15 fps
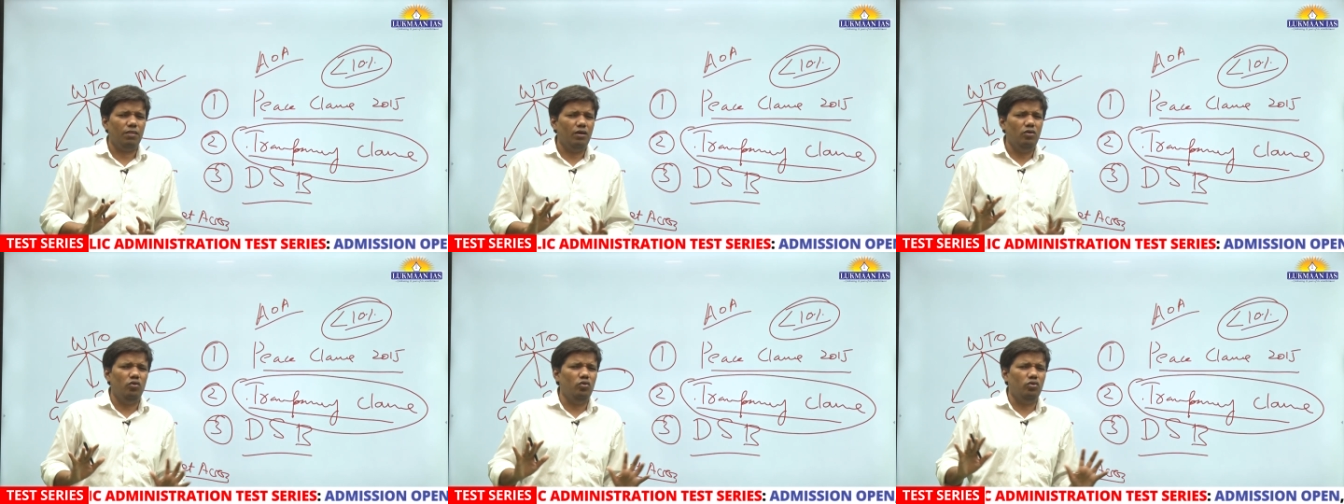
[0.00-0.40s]

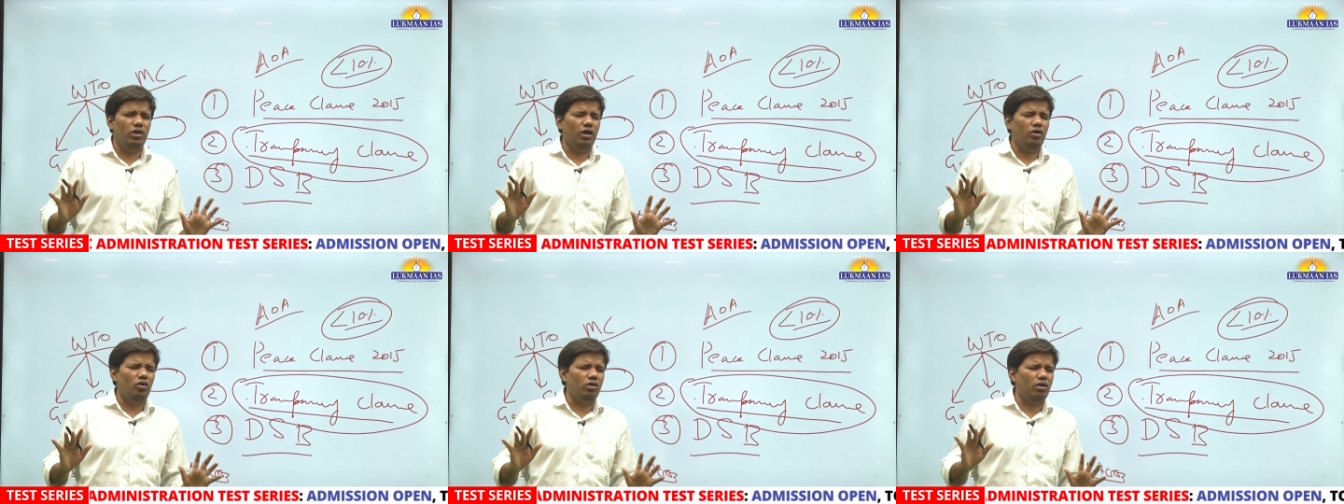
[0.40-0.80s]
No, no, they
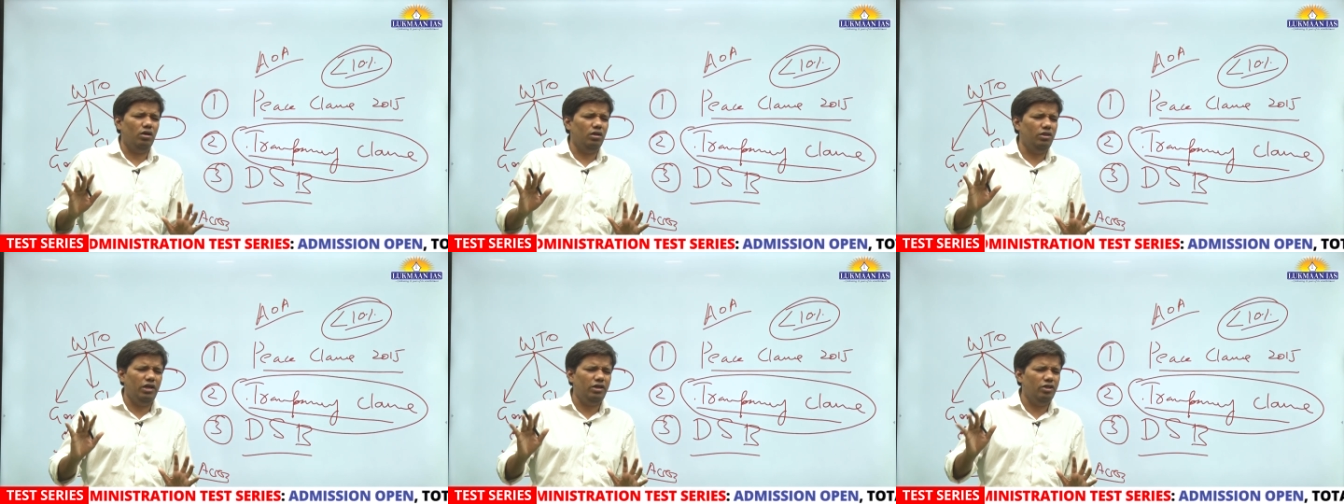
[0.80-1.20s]
are not,
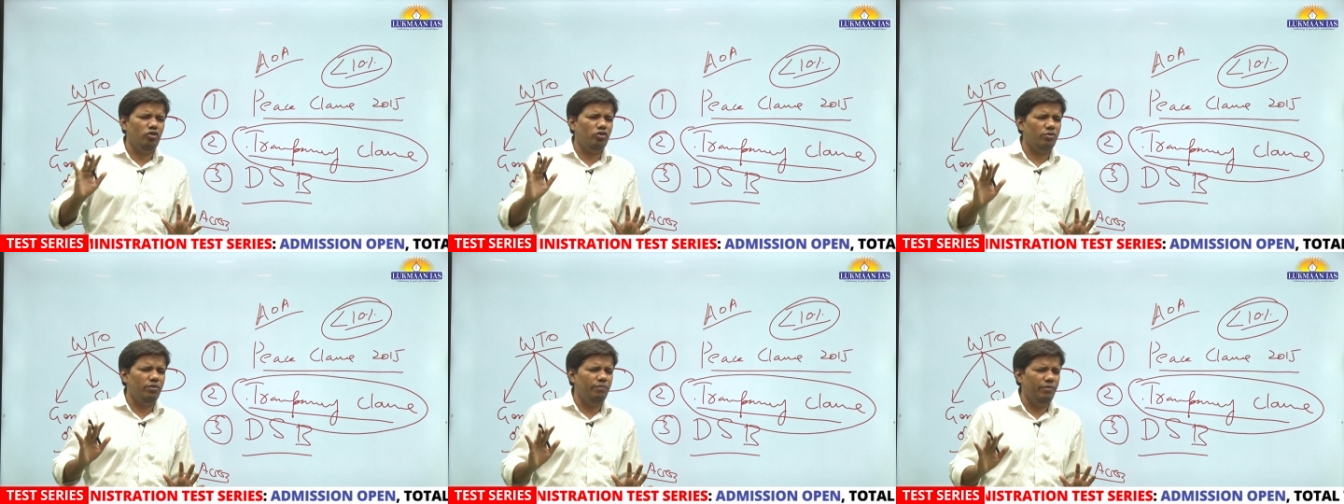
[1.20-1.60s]
uh, that is
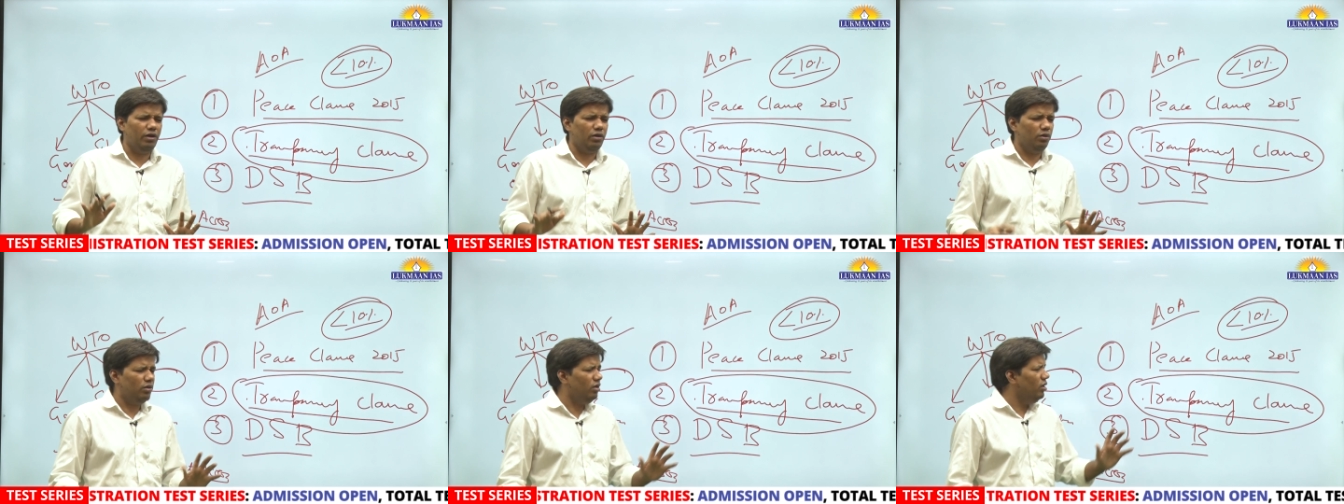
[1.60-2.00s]
not a big
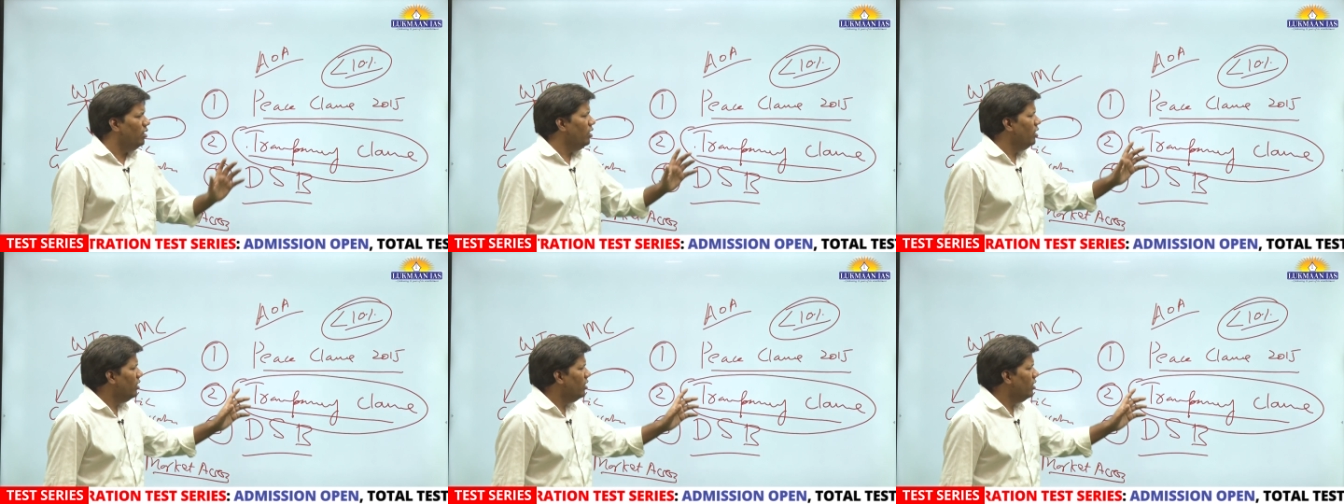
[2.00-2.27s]
concern.